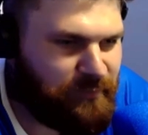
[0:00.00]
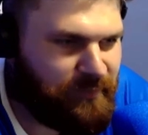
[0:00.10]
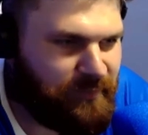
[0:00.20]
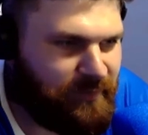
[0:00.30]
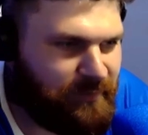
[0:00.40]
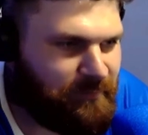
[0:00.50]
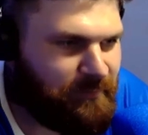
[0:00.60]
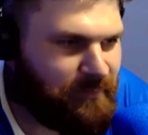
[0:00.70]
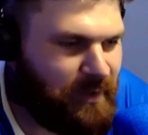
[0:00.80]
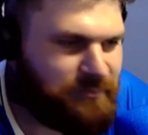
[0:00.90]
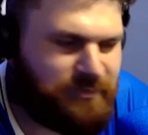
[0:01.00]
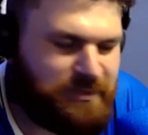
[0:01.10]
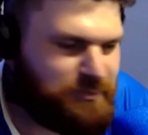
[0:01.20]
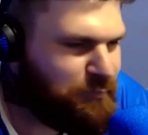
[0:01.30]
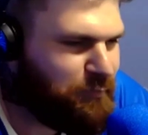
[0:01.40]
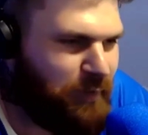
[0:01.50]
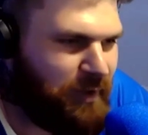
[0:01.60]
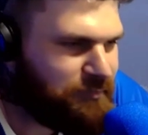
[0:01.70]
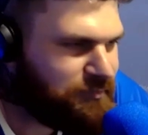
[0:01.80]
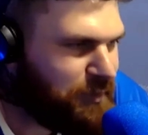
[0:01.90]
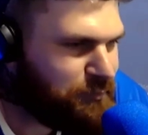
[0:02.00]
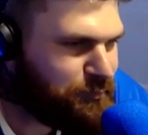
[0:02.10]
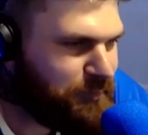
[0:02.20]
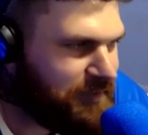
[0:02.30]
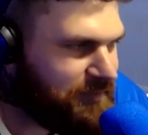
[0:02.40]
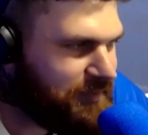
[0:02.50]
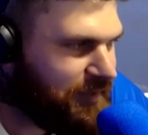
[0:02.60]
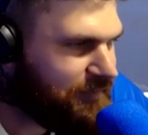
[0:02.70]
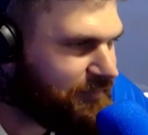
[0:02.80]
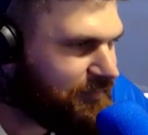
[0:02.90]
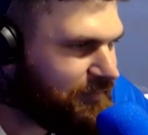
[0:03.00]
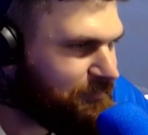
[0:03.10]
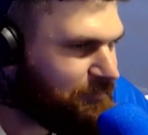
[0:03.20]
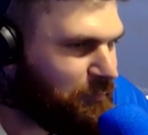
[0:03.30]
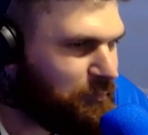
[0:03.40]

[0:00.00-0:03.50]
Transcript: And I've seen stuff all over social media,